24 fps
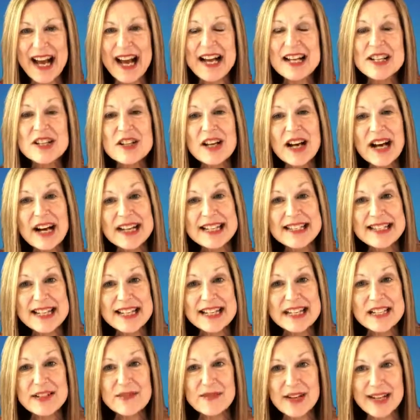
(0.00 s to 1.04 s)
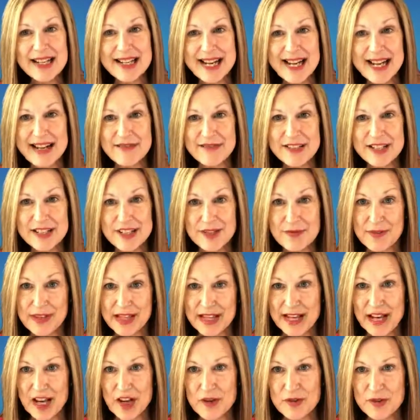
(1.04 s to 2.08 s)
and to identify areas for
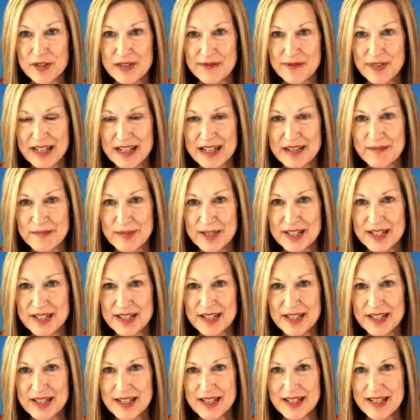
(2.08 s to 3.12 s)
their own development.